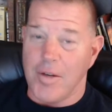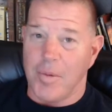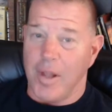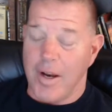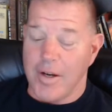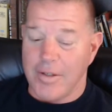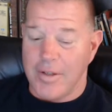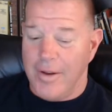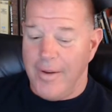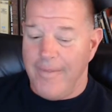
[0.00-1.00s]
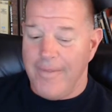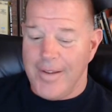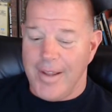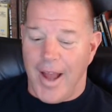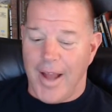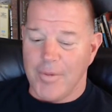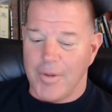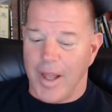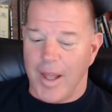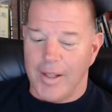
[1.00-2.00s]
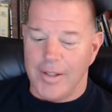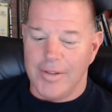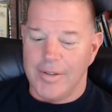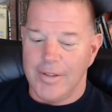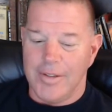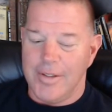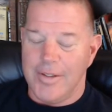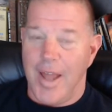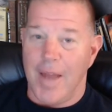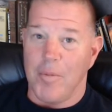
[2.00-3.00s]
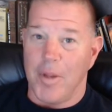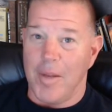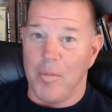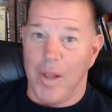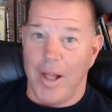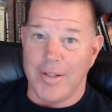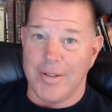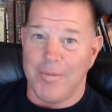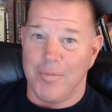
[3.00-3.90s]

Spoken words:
players, guys with like 10 million plus